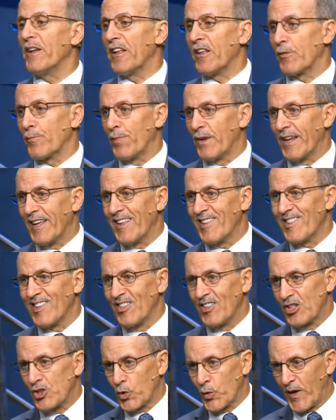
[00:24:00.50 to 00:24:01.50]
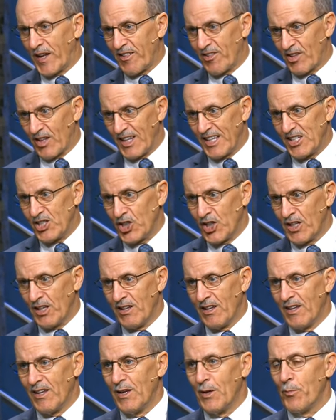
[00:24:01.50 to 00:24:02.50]
is placed in the translation,
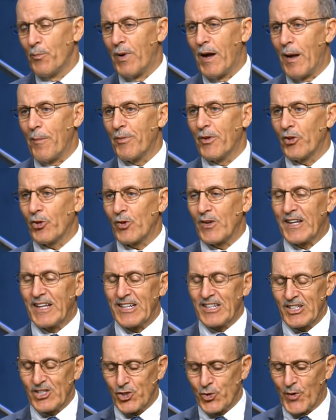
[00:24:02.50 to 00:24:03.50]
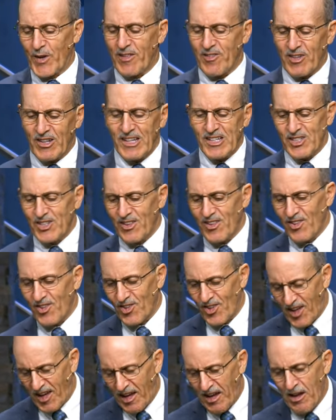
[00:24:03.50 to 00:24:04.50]
popular English translations
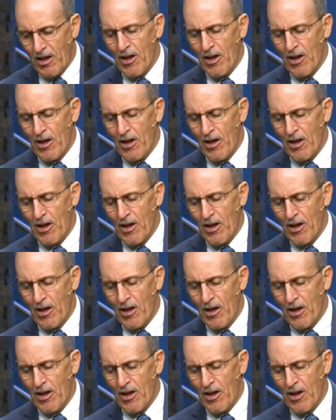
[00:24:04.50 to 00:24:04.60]
say,